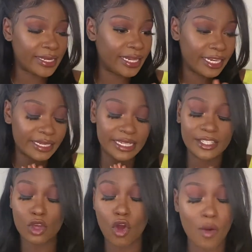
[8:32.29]
did
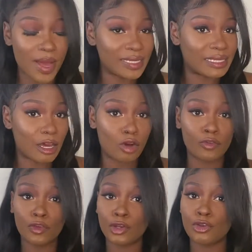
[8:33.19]
this all
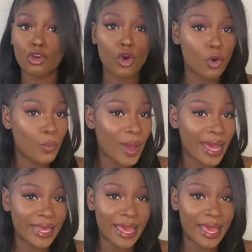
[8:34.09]
myself nobody